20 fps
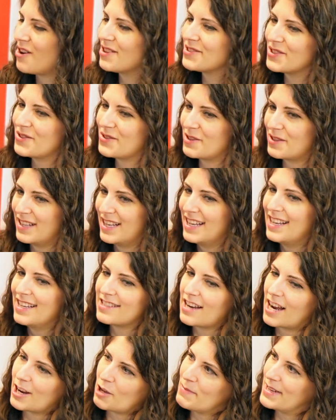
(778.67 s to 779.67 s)
Also
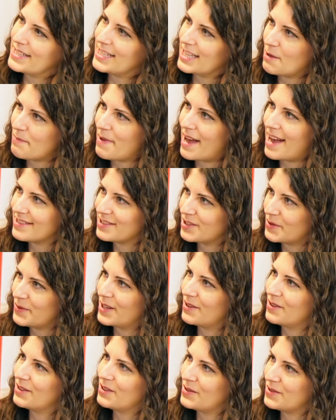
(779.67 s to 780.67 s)
documenting the past so
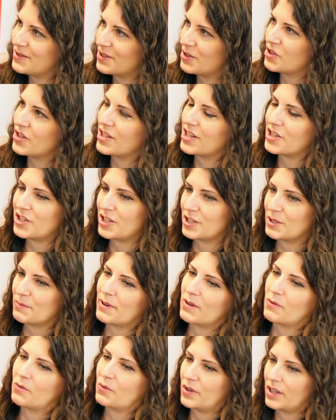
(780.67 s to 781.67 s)
we don't lose the traditions,
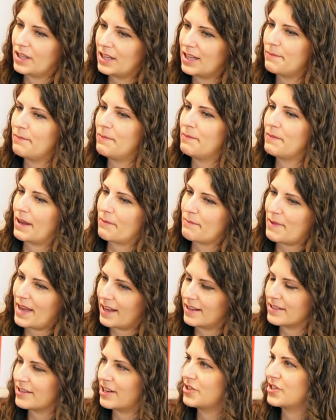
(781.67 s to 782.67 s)
but really
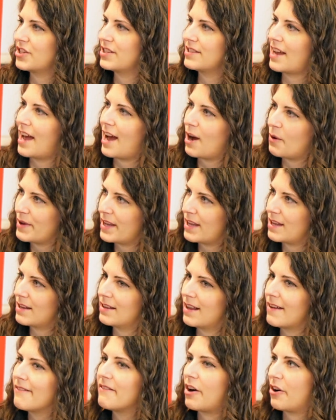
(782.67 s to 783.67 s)
paying attention to how we
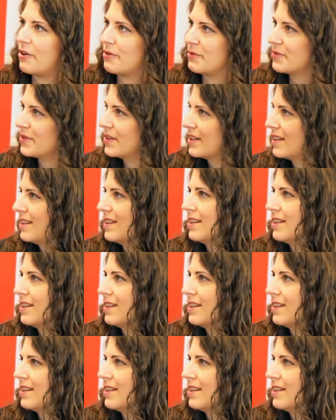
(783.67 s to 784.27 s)
can evolve.